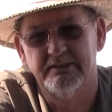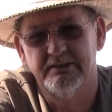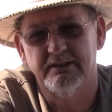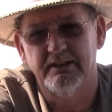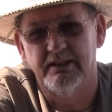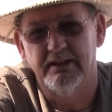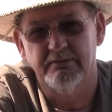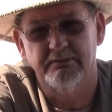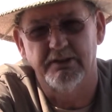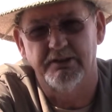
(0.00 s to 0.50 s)

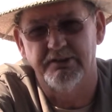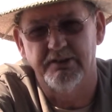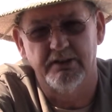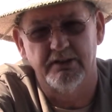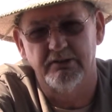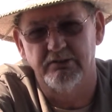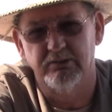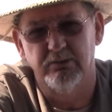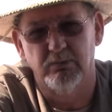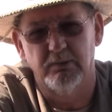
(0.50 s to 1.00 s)
Everything
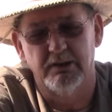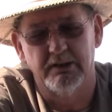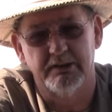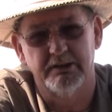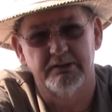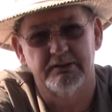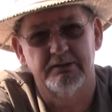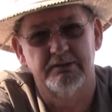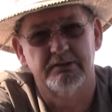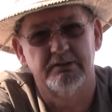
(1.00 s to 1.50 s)
is
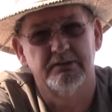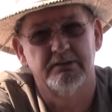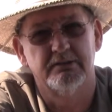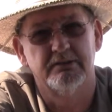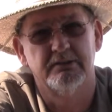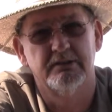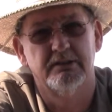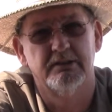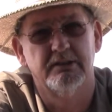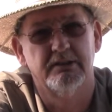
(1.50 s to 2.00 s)
white.
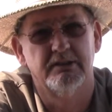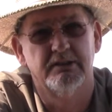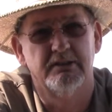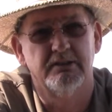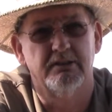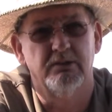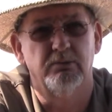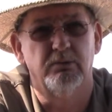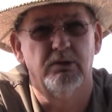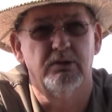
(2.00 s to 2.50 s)

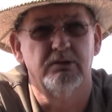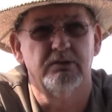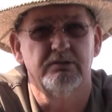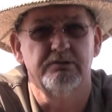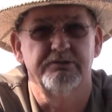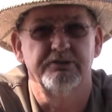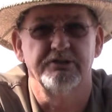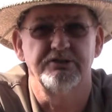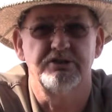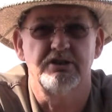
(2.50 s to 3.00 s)
The walls,
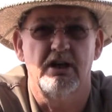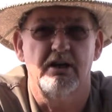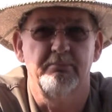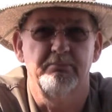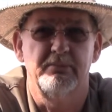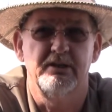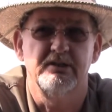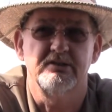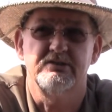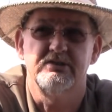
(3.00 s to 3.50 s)
the shop
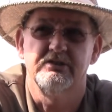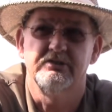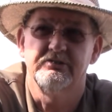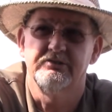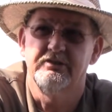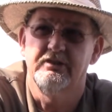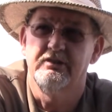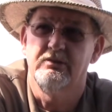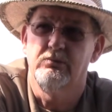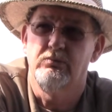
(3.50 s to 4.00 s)
benches,
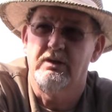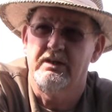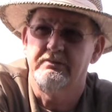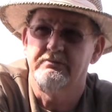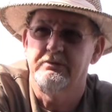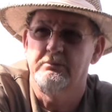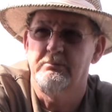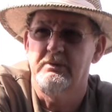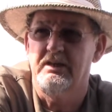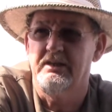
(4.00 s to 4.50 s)
white
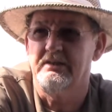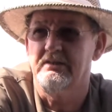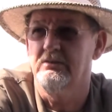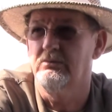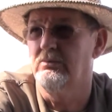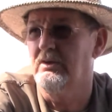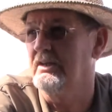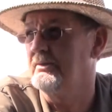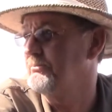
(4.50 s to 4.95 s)
Formica, white